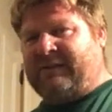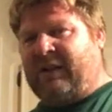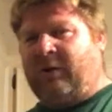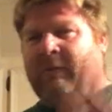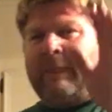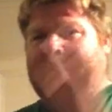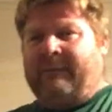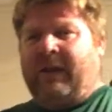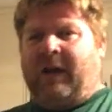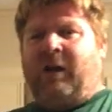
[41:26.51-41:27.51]
So
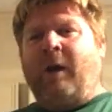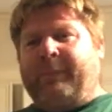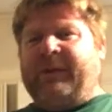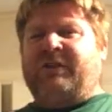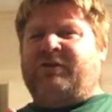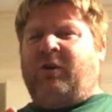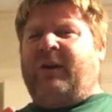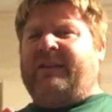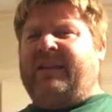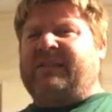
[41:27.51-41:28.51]
I hope you
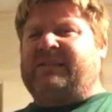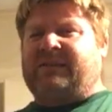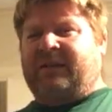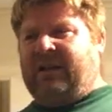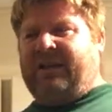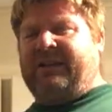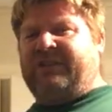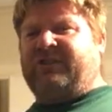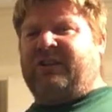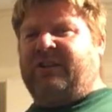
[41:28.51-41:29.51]
enjoyed this
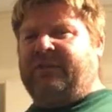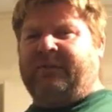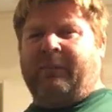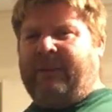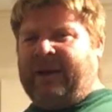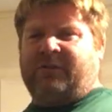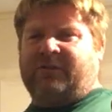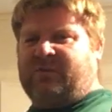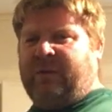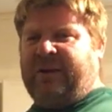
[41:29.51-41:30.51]
edition of
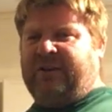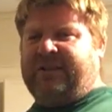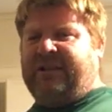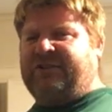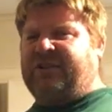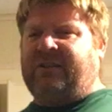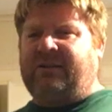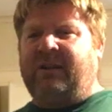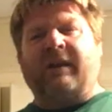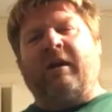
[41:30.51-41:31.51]
Michael's Weird
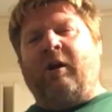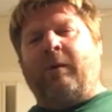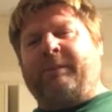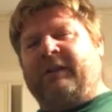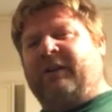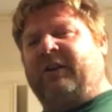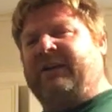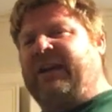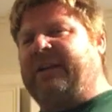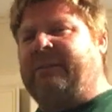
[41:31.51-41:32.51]
Kitchen. Hope you
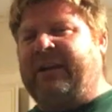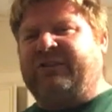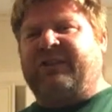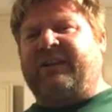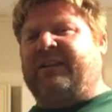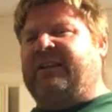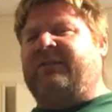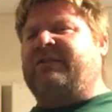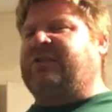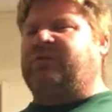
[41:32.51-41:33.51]
learn how to make chicken
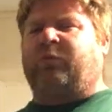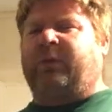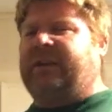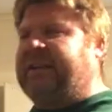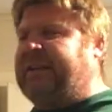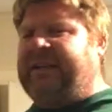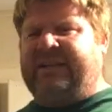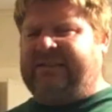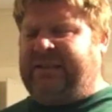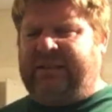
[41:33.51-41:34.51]
livers. It's really
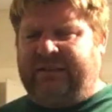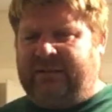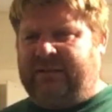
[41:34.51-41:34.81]
easy.